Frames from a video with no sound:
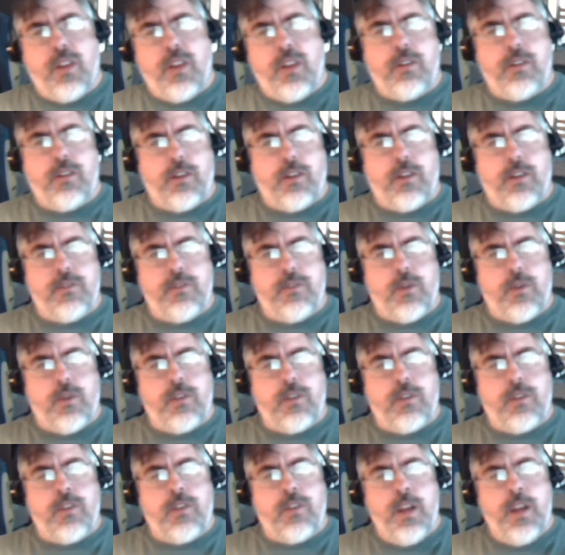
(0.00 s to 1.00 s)
of military
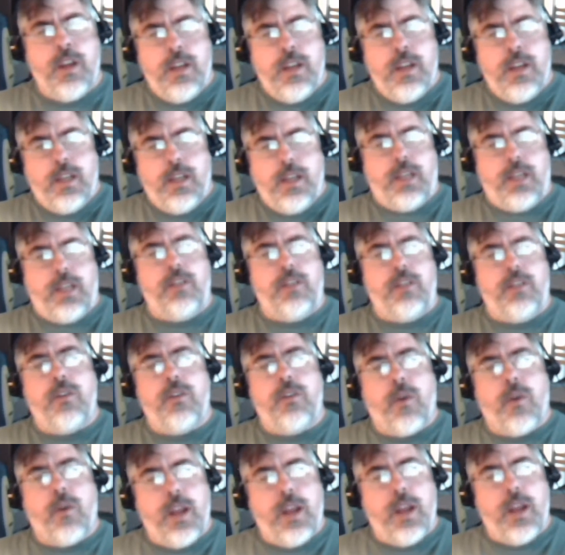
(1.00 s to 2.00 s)
force in
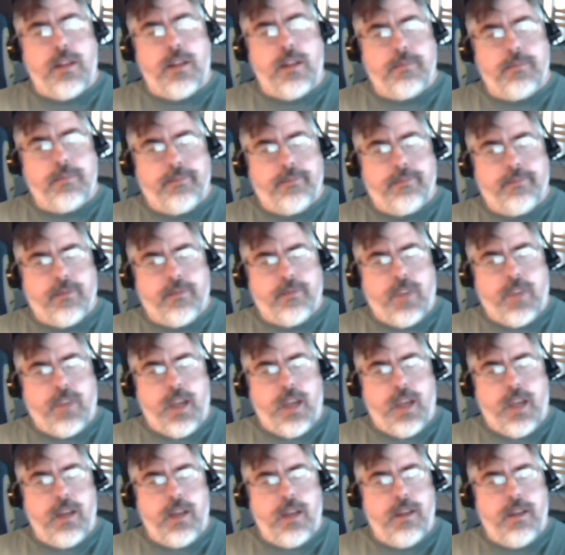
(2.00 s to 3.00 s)
Ukraine.
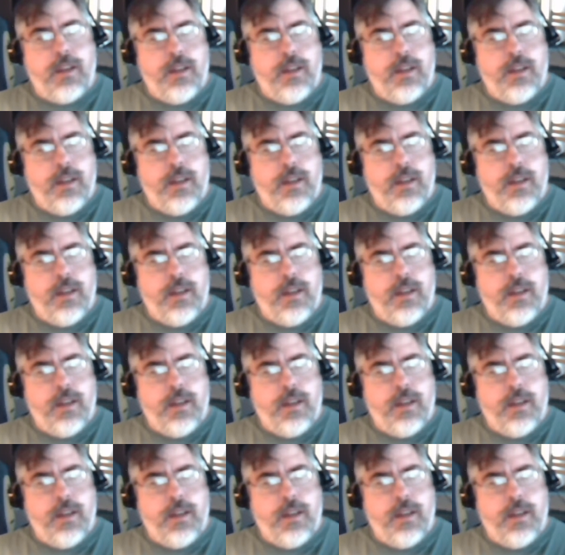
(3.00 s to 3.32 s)
Okay.